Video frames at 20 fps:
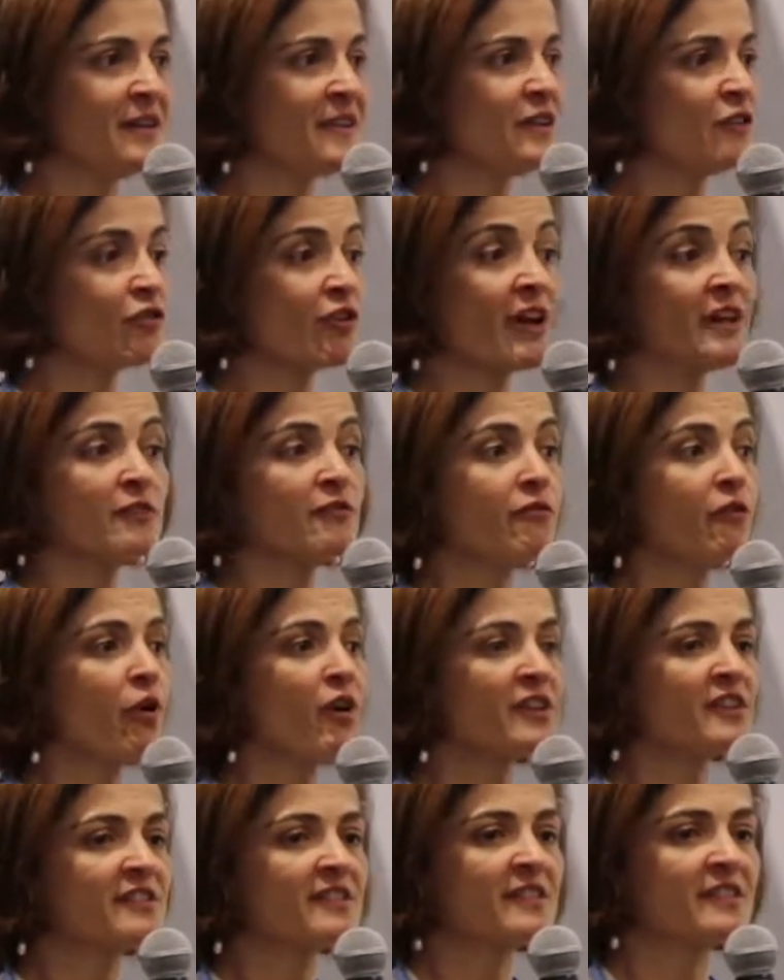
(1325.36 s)
The
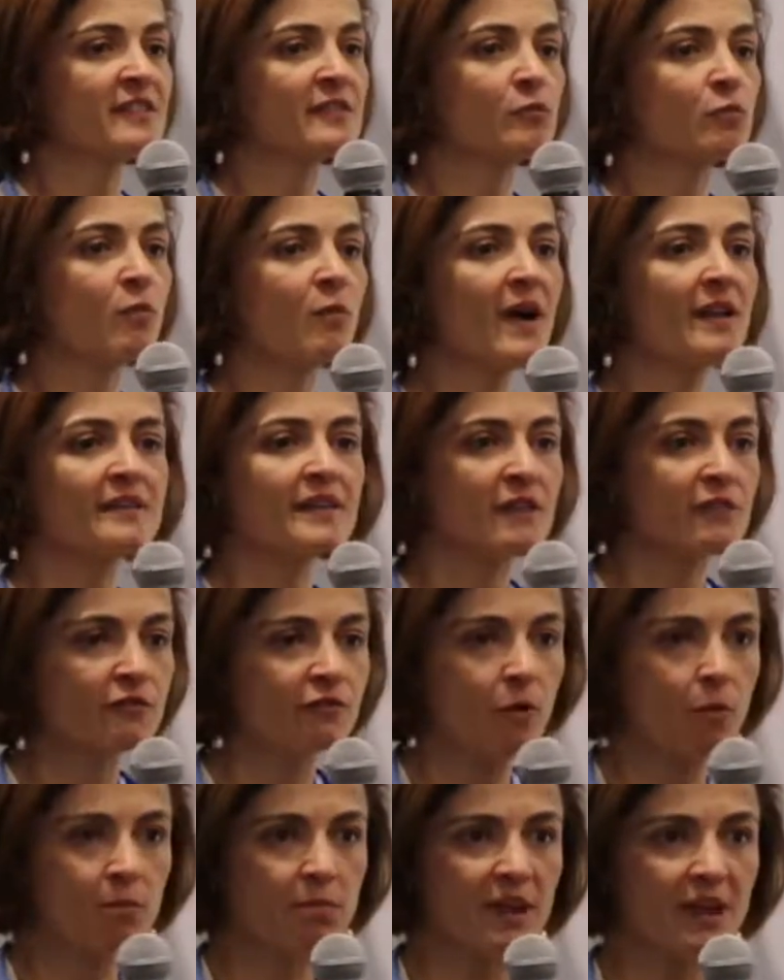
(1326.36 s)
rainforest is a
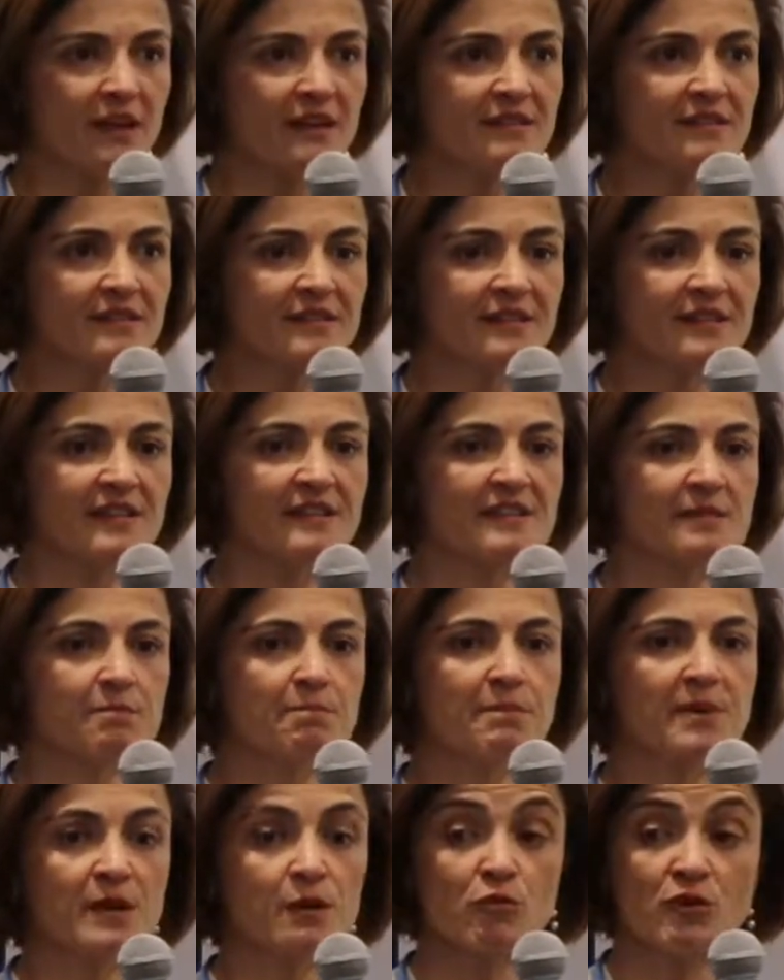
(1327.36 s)
wonderful place.
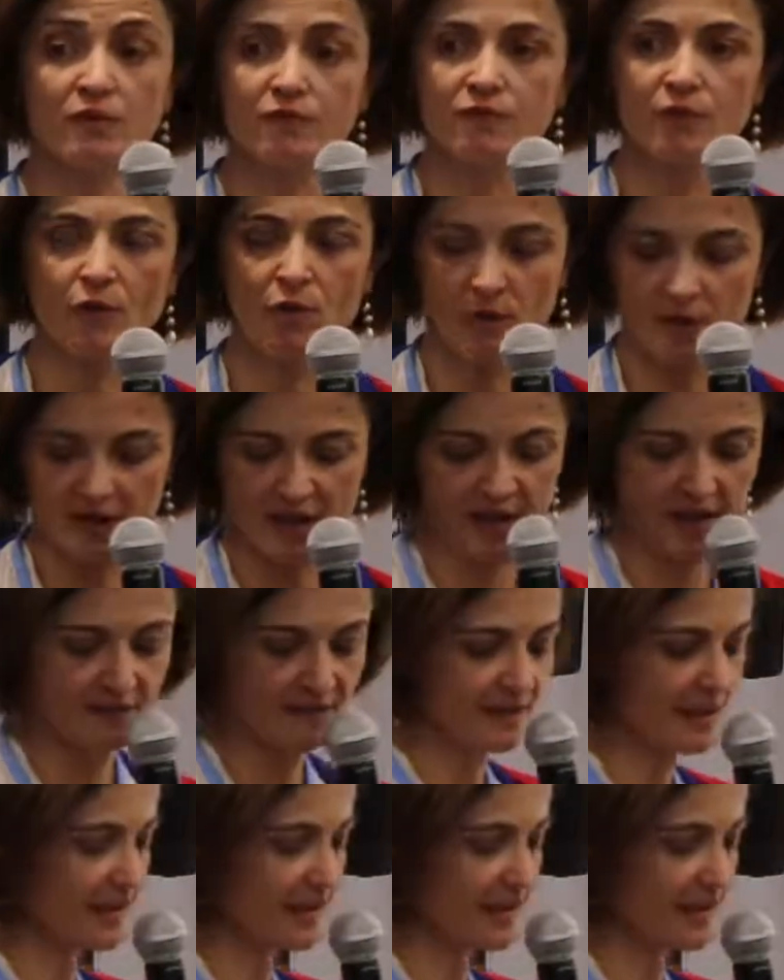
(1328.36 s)
It's beautiful, as